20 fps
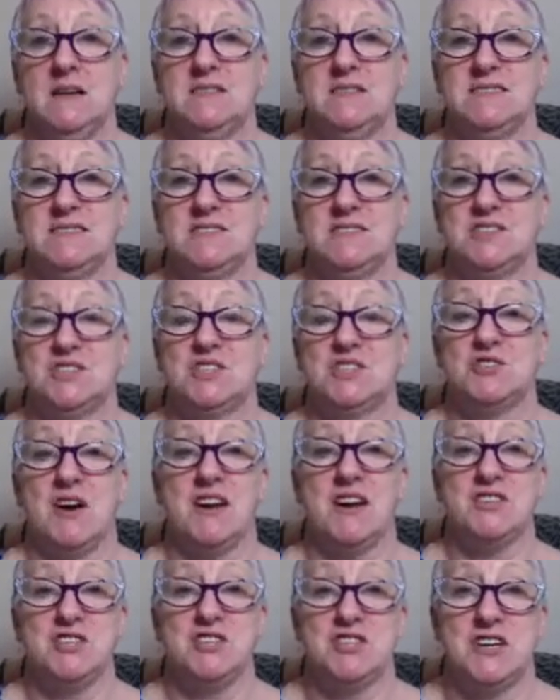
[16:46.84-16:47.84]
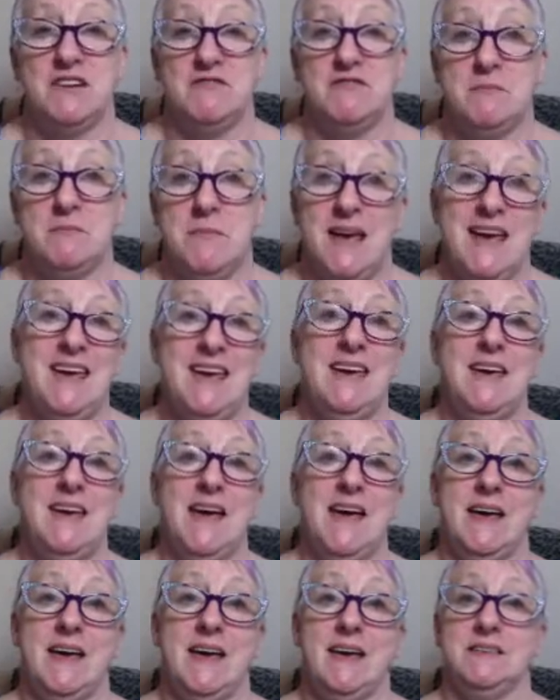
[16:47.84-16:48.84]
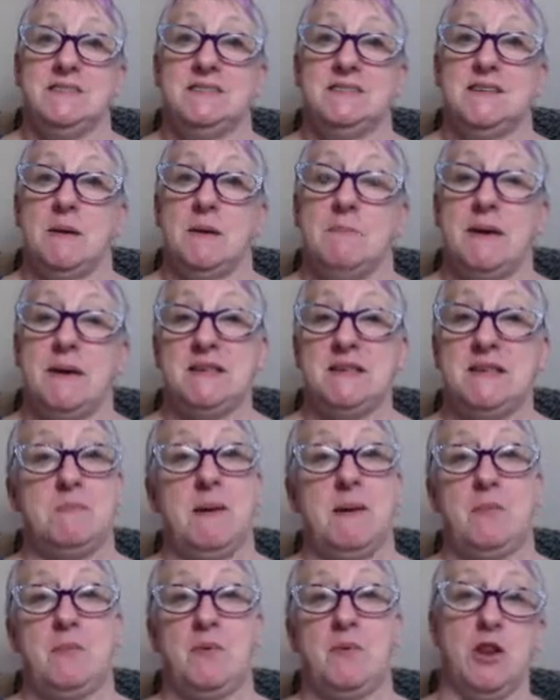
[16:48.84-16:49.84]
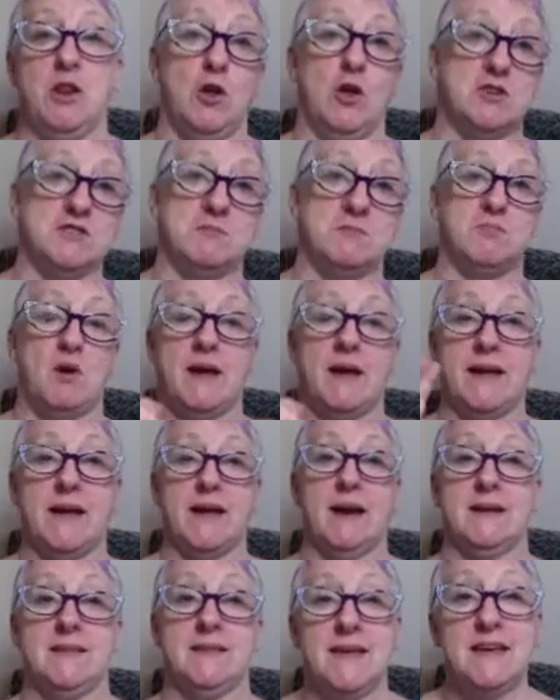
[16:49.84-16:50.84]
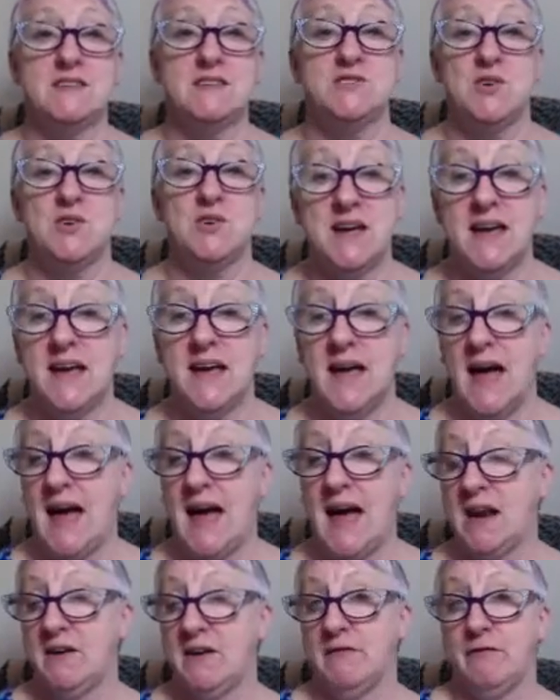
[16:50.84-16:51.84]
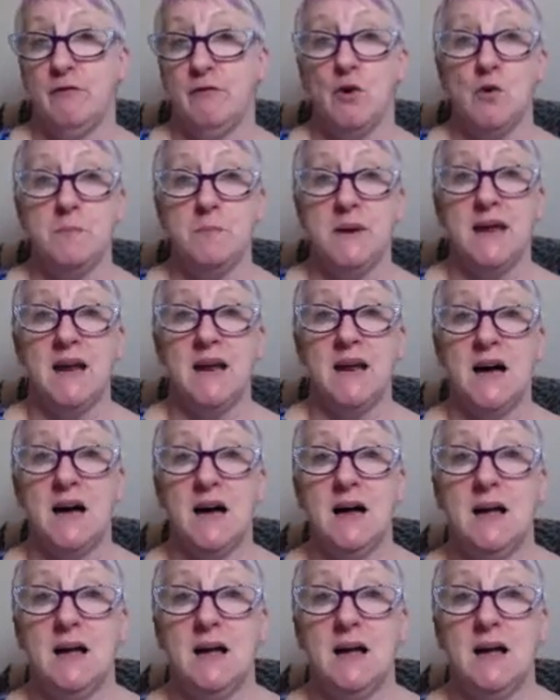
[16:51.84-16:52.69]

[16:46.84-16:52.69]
strategy for me is a piece of paper with lots of bright coloured things on it and a formula.